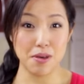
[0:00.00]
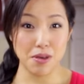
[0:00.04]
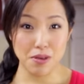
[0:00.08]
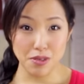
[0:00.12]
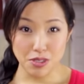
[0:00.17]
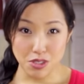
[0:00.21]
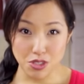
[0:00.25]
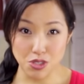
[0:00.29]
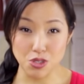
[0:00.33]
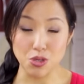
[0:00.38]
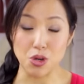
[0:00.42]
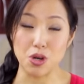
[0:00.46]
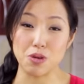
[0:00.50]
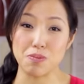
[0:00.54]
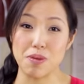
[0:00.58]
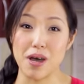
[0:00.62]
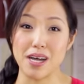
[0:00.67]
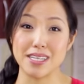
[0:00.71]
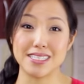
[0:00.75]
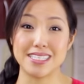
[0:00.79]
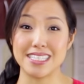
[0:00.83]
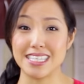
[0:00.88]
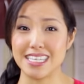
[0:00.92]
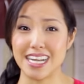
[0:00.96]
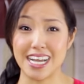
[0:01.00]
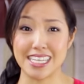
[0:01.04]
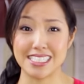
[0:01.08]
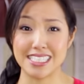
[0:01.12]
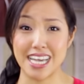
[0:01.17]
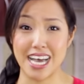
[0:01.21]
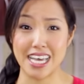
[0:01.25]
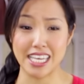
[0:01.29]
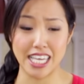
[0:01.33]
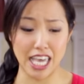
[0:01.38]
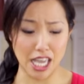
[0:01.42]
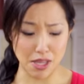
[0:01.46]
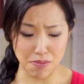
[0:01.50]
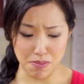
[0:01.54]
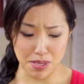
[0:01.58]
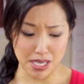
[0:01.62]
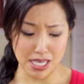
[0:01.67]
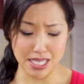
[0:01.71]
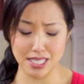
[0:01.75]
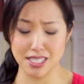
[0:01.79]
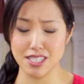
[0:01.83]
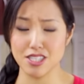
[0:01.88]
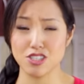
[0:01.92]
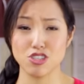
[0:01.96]
store-bought Sriracha again
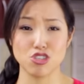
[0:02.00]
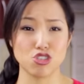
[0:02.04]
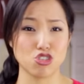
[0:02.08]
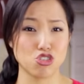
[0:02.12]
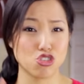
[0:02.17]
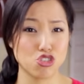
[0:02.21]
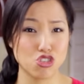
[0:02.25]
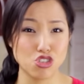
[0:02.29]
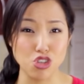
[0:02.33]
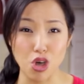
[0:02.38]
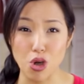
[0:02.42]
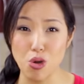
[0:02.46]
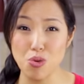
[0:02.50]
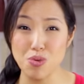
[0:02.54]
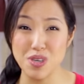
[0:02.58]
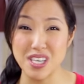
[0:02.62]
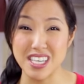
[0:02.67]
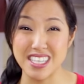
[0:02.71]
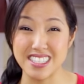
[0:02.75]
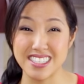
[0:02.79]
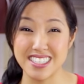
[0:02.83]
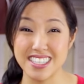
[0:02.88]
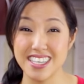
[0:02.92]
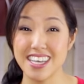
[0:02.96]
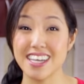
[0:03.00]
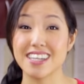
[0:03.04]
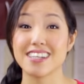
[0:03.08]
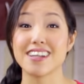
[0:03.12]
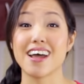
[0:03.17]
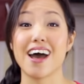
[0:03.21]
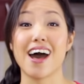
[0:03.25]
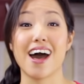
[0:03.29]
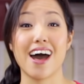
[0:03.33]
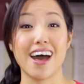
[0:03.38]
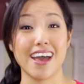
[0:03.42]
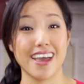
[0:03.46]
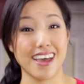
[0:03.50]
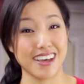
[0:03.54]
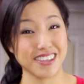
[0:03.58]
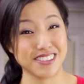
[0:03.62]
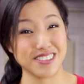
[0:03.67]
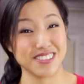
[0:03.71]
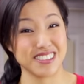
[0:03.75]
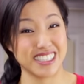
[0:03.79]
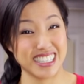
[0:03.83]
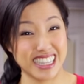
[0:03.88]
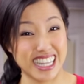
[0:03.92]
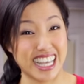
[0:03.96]
because this is so easy and I
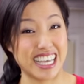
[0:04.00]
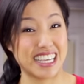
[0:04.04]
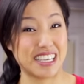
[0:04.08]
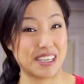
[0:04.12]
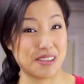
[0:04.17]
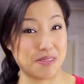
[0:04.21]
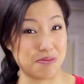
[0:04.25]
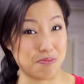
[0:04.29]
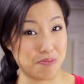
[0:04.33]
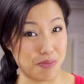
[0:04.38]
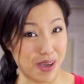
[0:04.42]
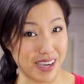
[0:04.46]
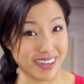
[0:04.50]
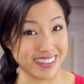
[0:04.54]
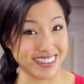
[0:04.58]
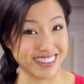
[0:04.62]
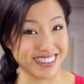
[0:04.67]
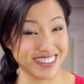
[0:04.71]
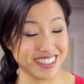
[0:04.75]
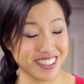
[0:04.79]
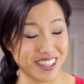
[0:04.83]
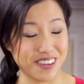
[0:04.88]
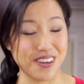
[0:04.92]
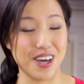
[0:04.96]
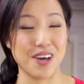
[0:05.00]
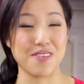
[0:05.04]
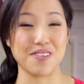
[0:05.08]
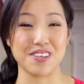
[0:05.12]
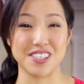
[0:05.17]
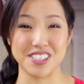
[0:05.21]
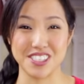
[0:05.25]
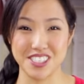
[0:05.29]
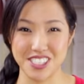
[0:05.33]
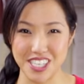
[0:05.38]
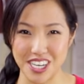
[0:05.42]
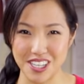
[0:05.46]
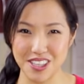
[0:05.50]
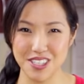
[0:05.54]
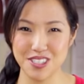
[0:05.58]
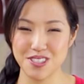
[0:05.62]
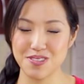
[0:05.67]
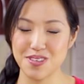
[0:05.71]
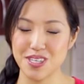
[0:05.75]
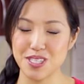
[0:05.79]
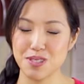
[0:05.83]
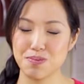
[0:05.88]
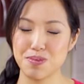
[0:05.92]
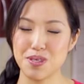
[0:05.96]
actually like it better. So I'm gonna share this
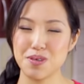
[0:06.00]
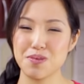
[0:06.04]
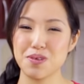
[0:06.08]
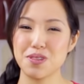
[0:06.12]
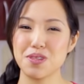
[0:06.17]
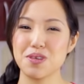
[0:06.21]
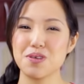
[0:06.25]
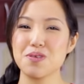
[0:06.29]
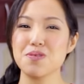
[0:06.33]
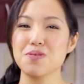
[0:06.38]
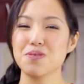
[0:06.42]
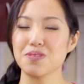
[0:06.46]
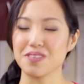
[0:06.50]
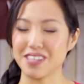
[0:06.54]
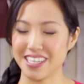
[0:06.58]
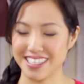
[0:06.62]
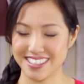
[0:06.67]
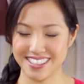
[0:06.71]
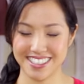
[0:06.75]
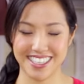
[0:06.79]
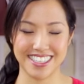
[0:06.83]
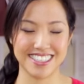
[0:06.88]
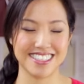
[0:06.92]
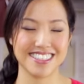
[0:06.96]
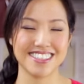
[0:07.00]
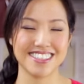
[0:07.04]
recipe with you. Let's get